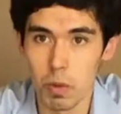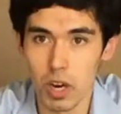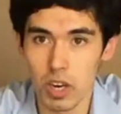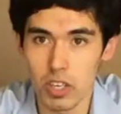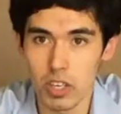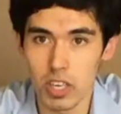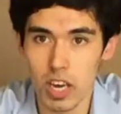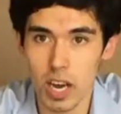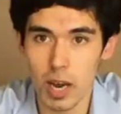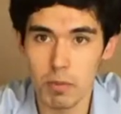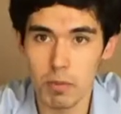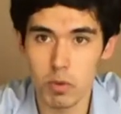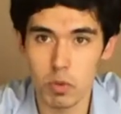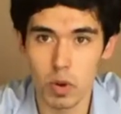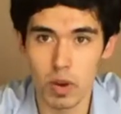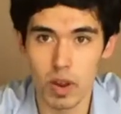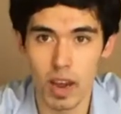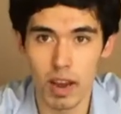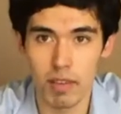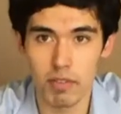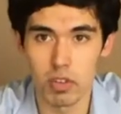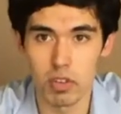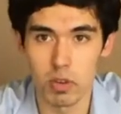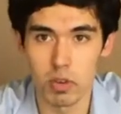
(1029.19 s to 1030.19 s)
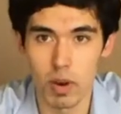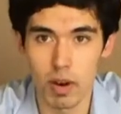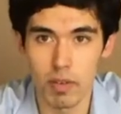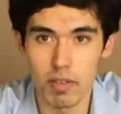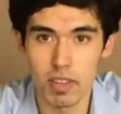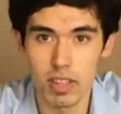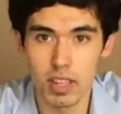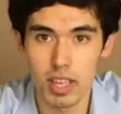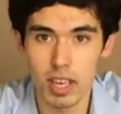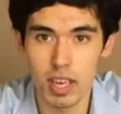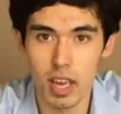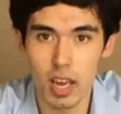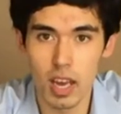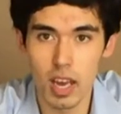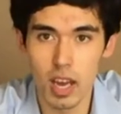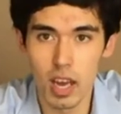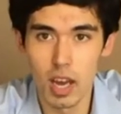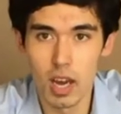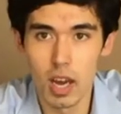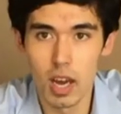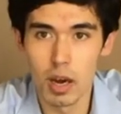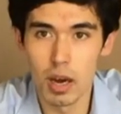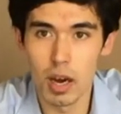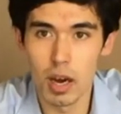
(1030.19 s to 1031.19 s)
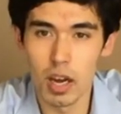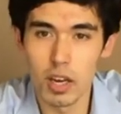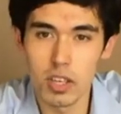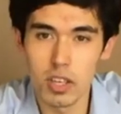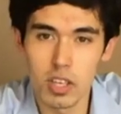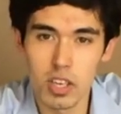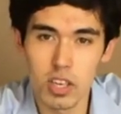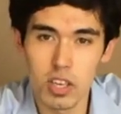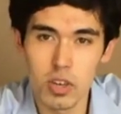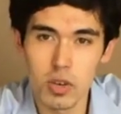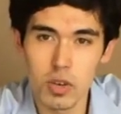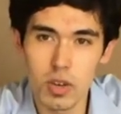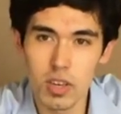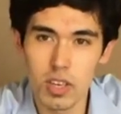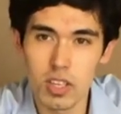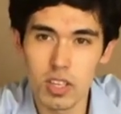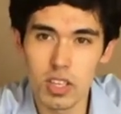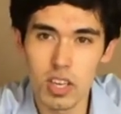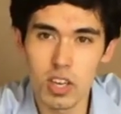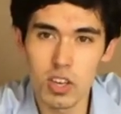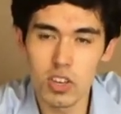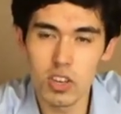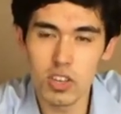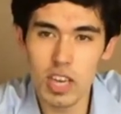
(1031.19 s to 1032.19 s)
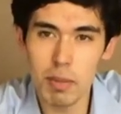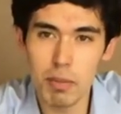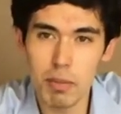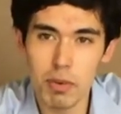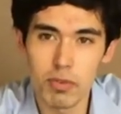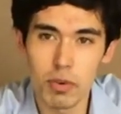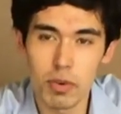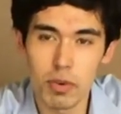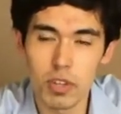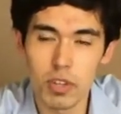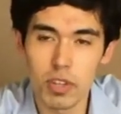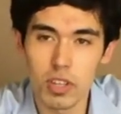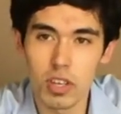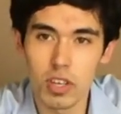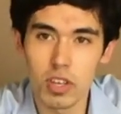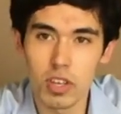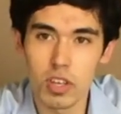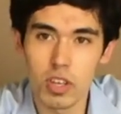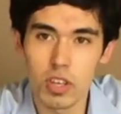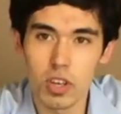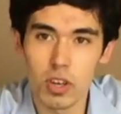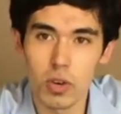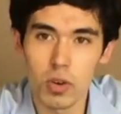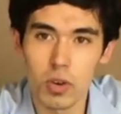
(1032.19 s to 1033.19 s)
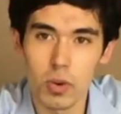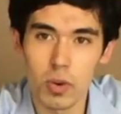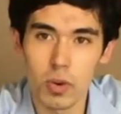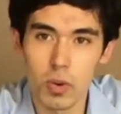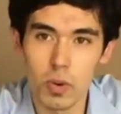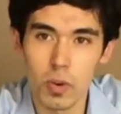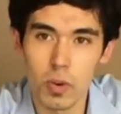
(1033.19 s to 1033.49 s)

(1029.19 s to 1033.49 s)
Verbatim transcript: times where you have to do everything. Uh, did you did you say before that you